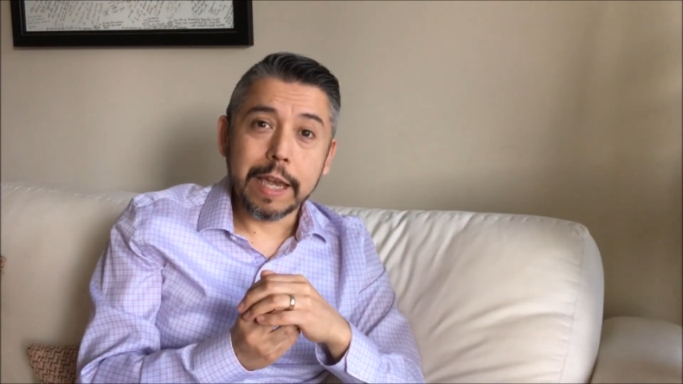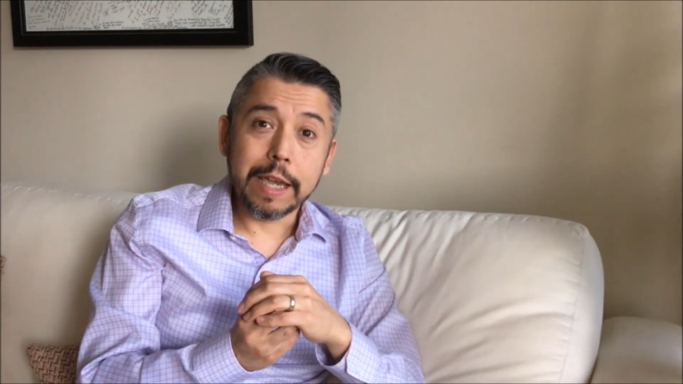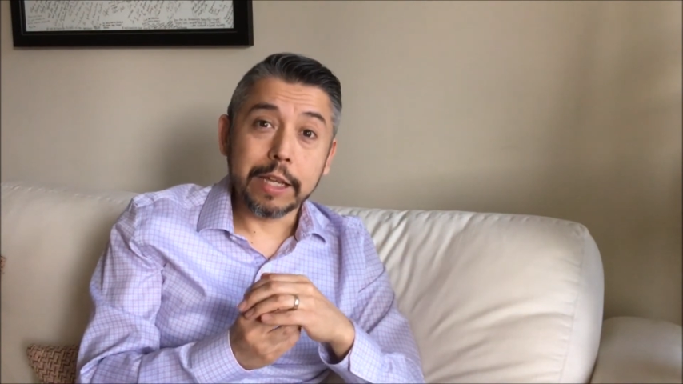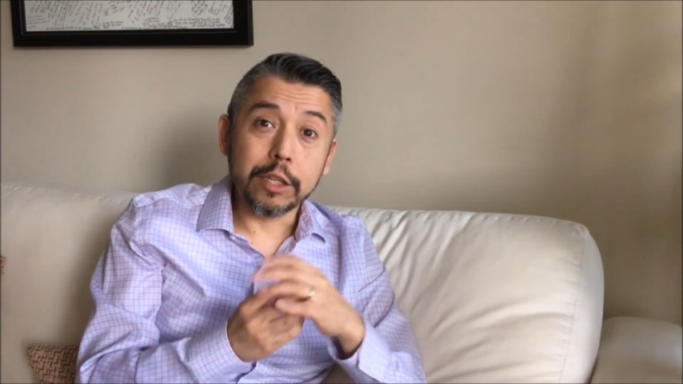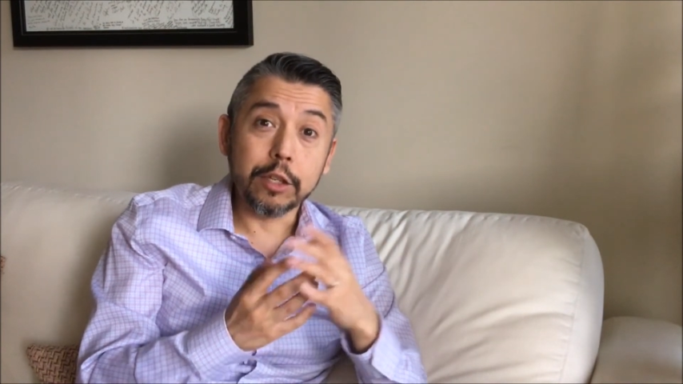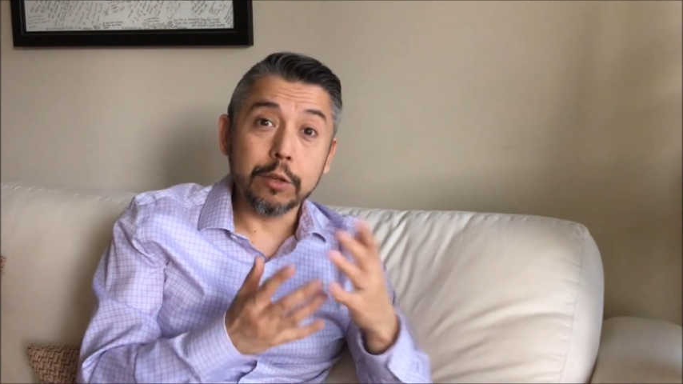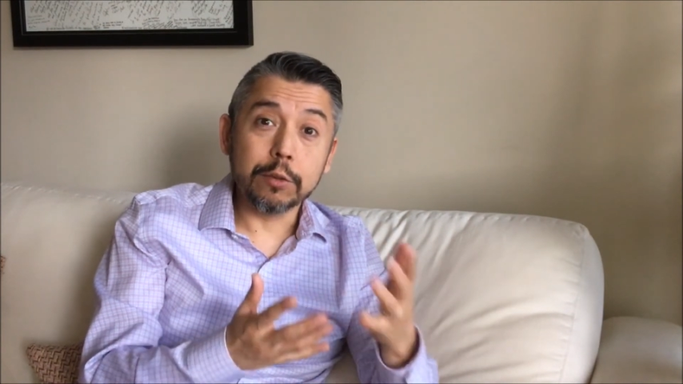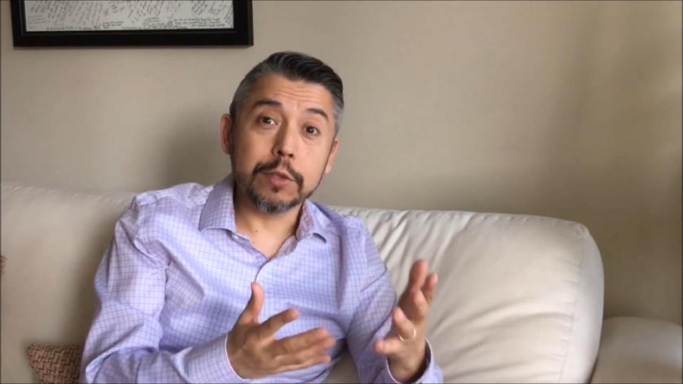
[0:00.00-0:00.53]

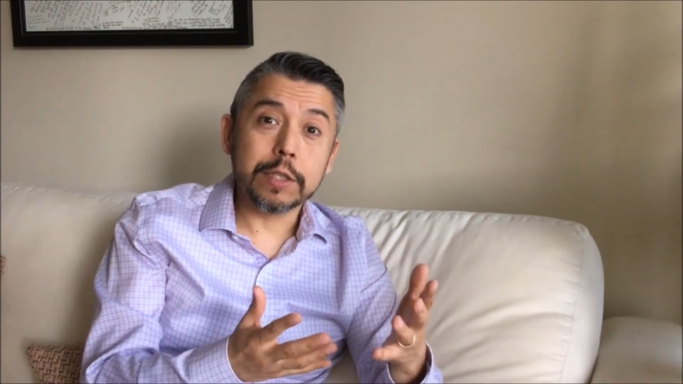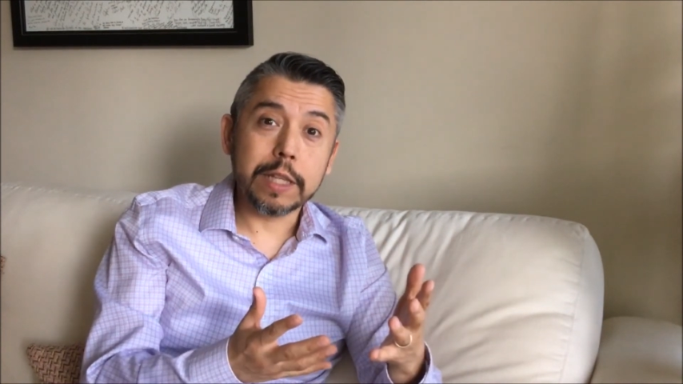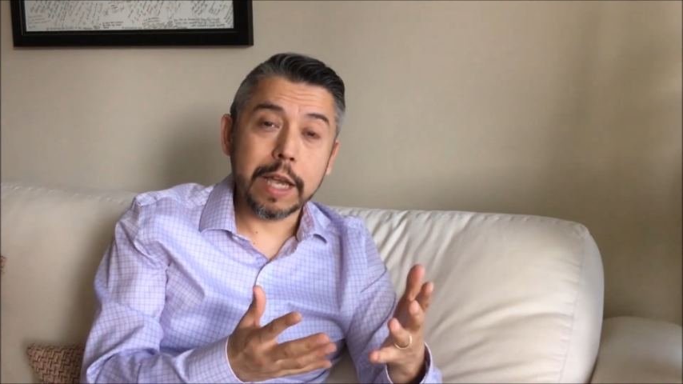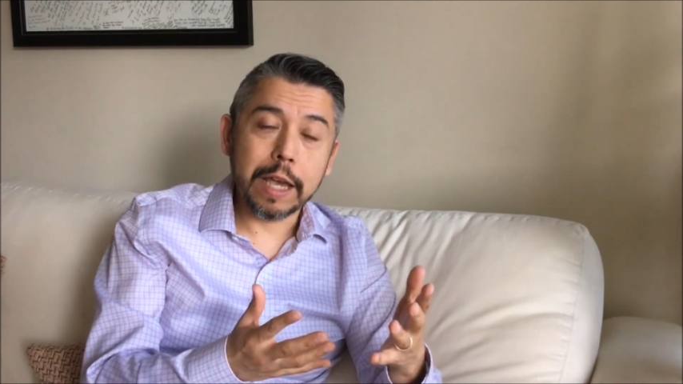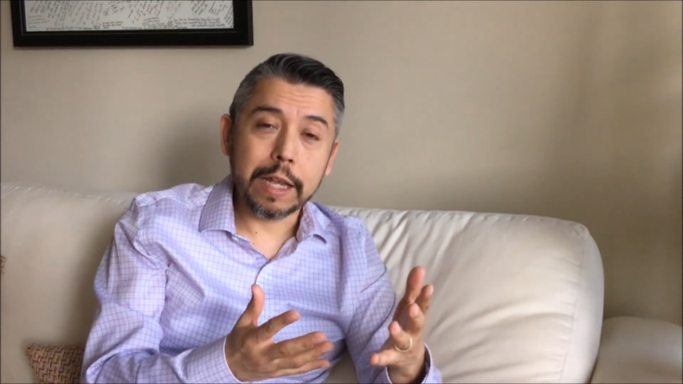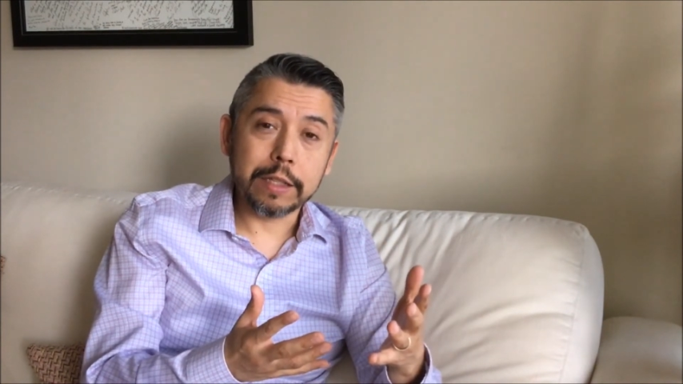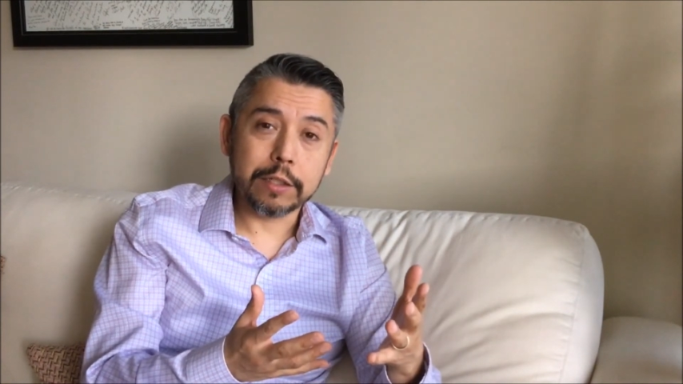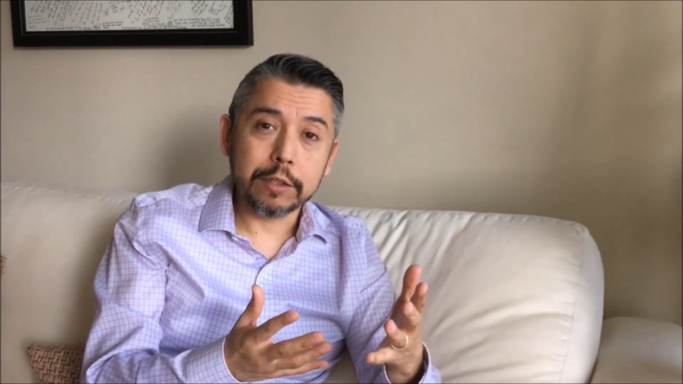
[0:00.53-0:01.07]
and use
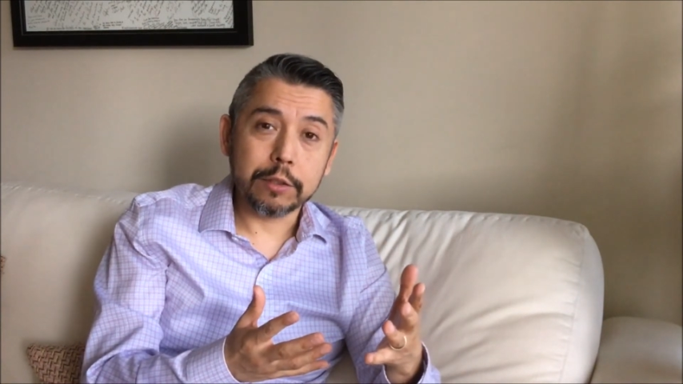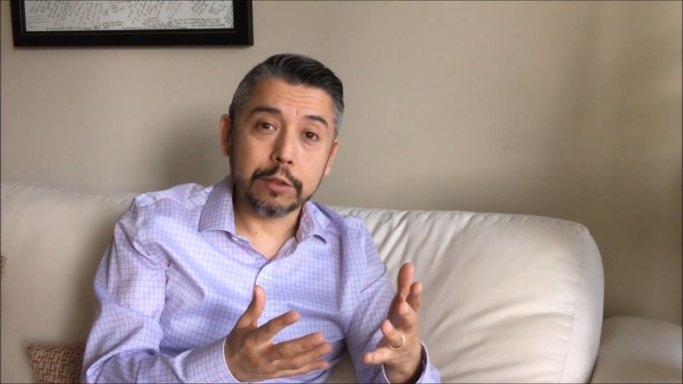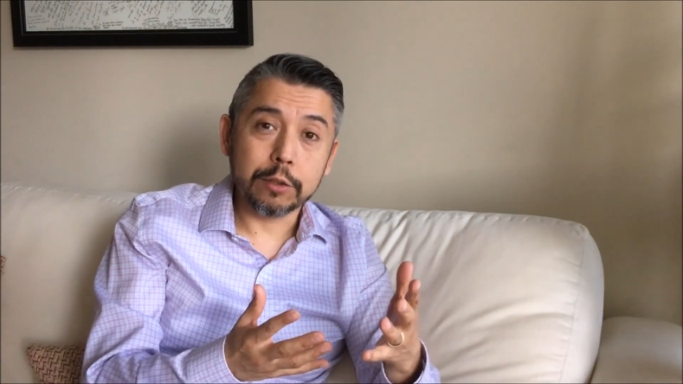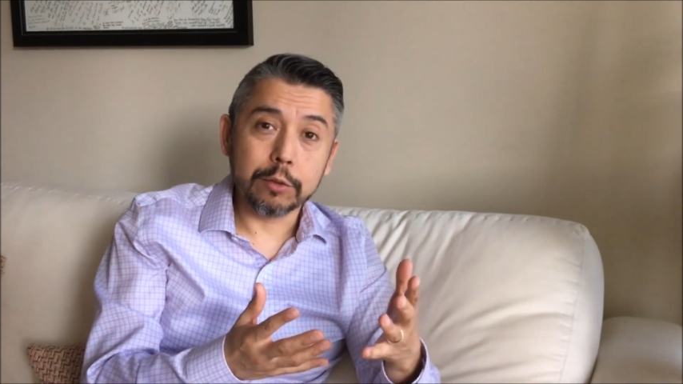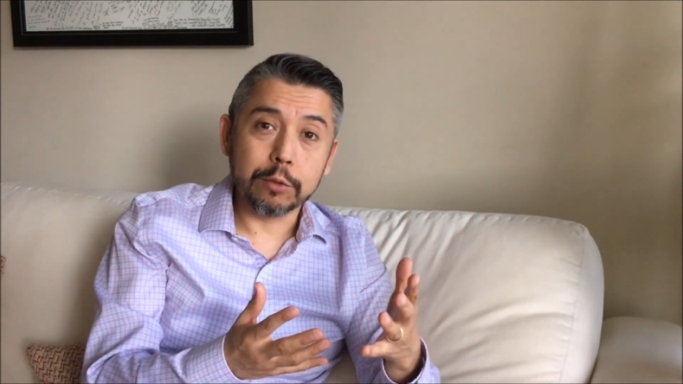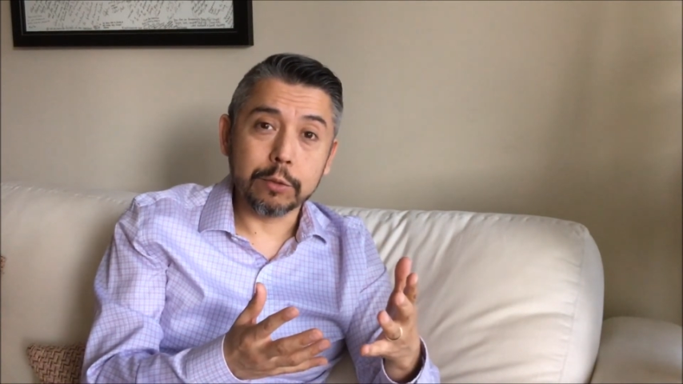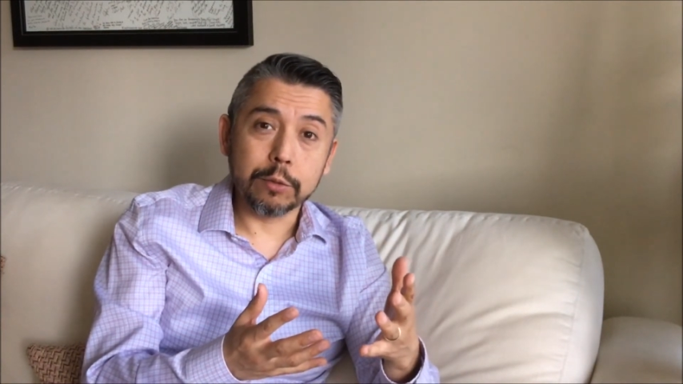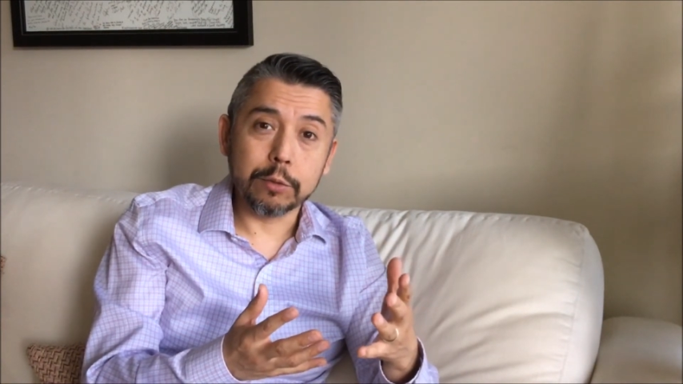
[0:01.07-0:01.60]
that
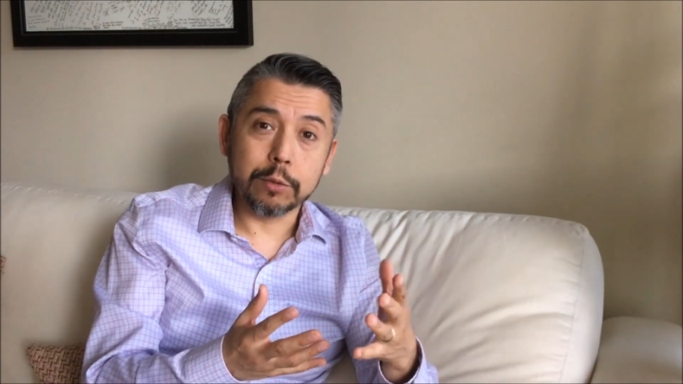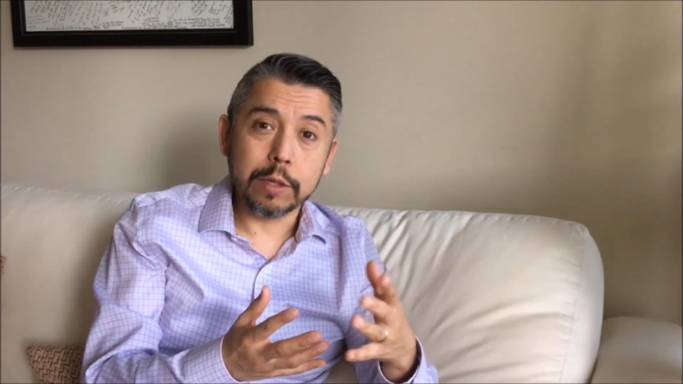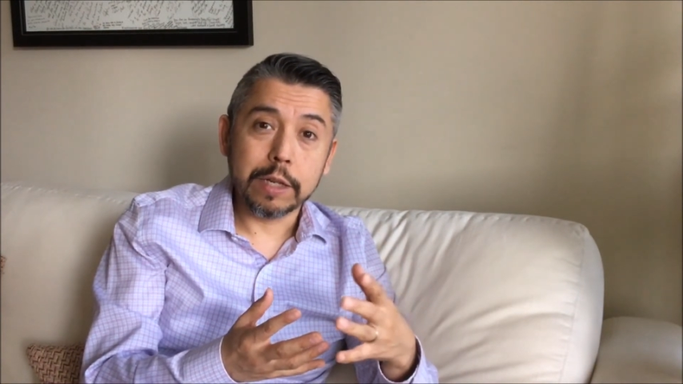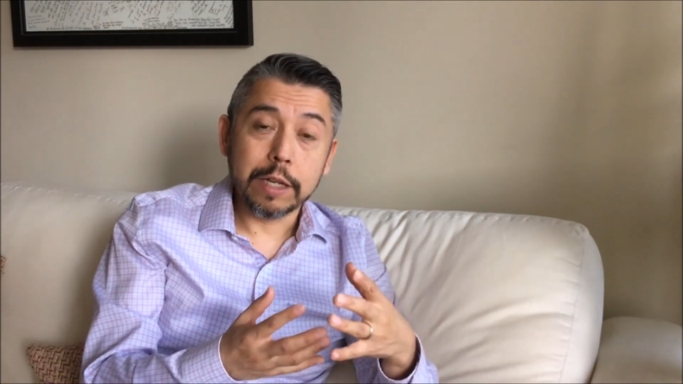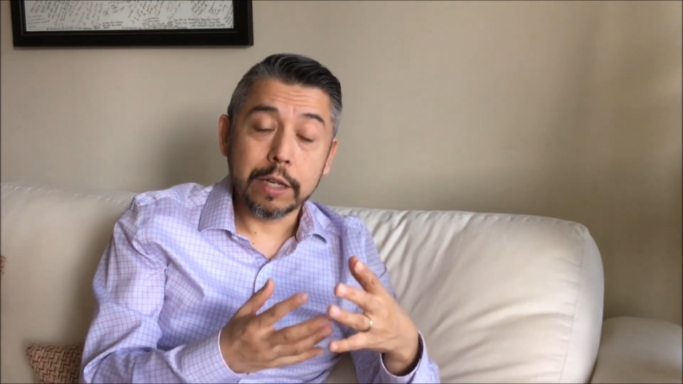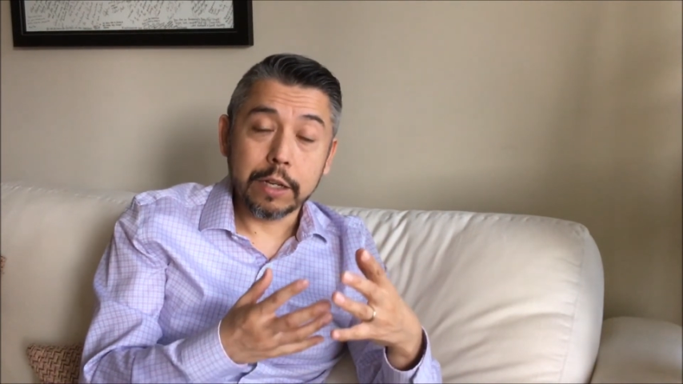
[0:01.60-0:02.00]
to